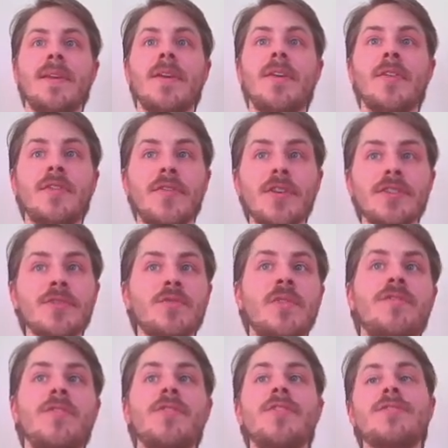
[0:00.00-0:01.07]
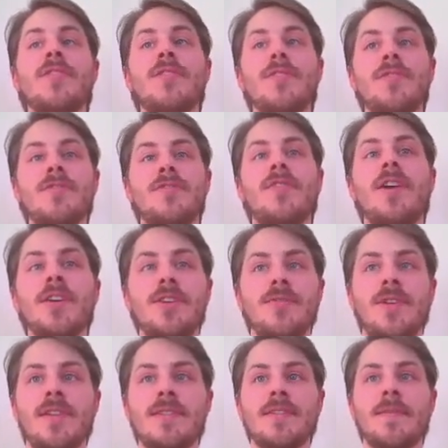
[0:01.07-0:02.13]
First, we focused on the user
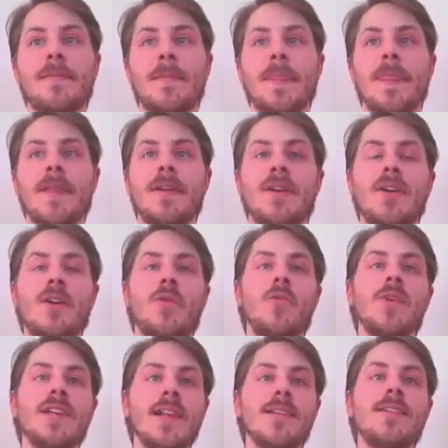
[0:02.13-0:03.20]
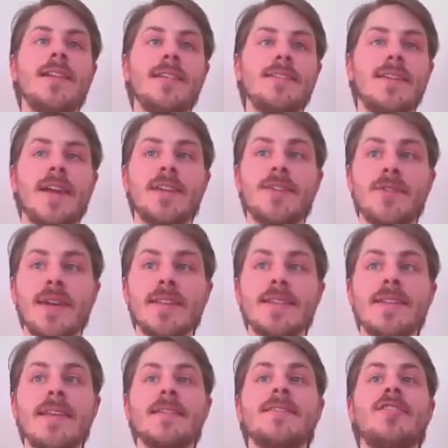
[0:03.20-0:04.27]
accuracy. We calculate the
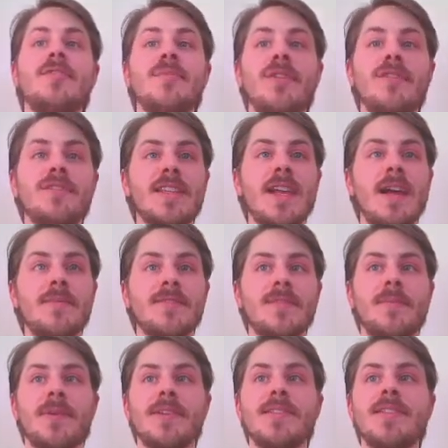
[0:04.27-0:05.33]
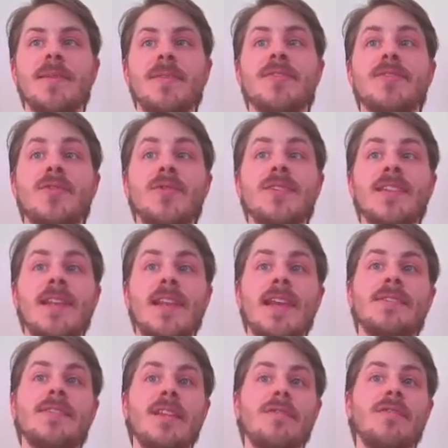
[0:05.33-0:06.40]
accuracy as the number of times the participant could
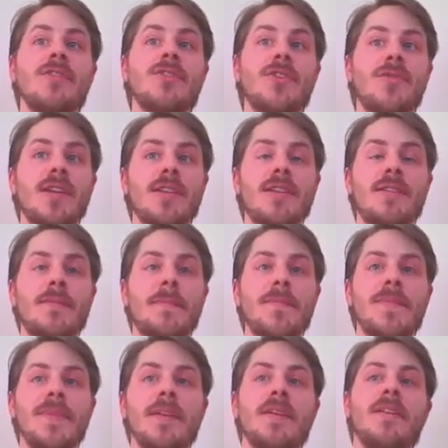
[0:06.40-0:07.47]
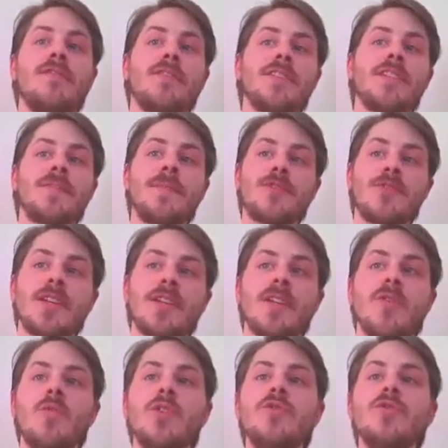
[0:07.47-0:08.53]
select a level correctly. For this
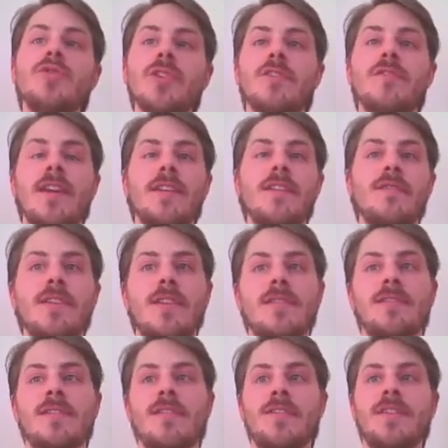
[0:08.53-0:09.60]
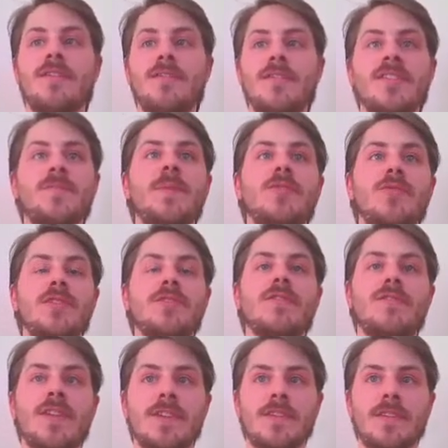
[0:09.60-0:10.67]
metric, we do not find evidence of a difference between
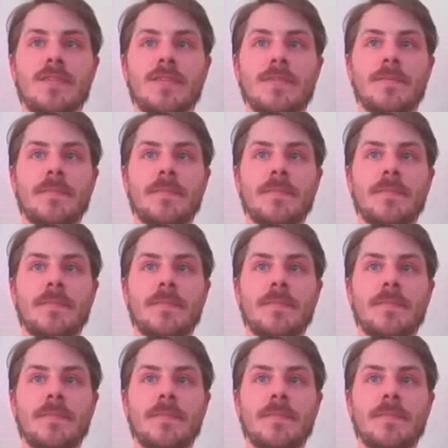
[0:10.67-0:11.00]
surfaces.